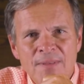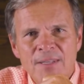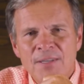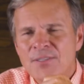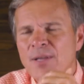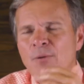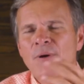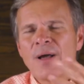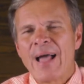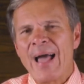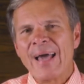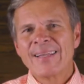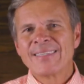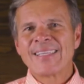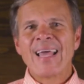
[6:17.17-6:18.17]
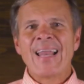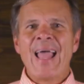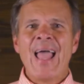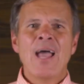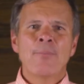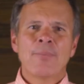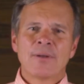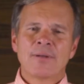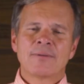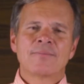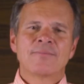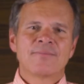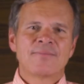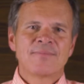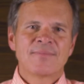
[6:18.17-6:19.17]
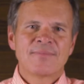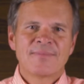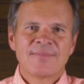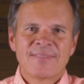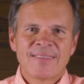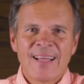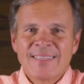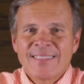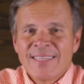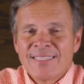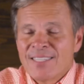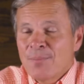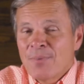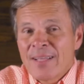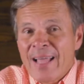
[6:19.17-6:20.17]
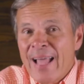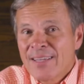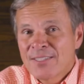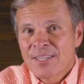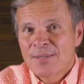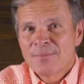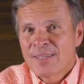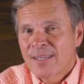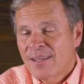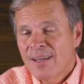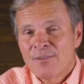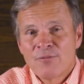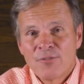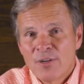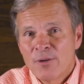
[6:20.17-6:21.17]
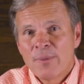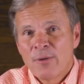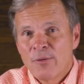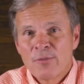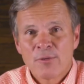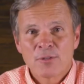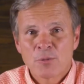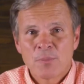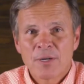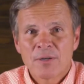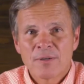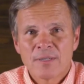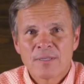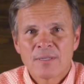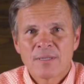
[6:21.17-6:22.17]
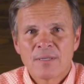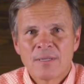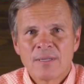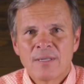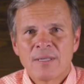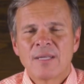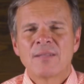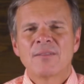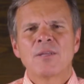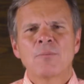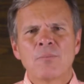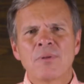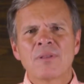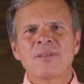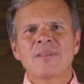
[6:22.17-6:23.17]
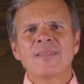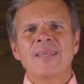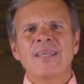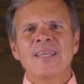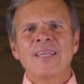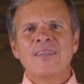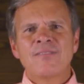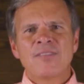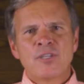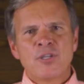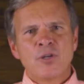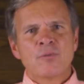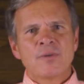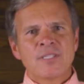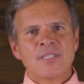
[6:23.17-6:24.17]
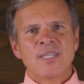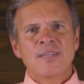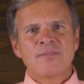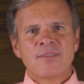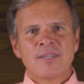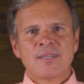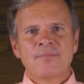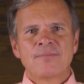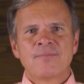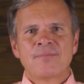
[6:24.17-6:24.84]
And you say, Well, how does that happen? I say, simply ask Him, say, God, fill me with your Spirit then believe that you received it.